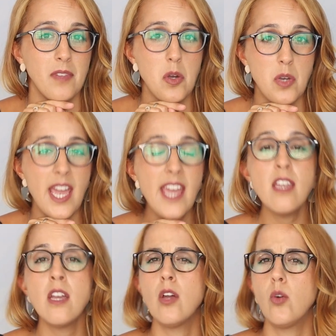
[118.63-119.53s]
Okay?
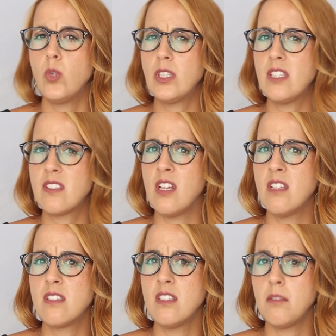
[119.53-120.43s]
What does
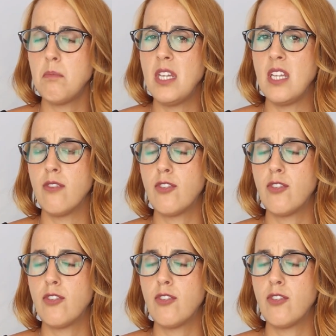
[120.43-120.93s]
consonant mean?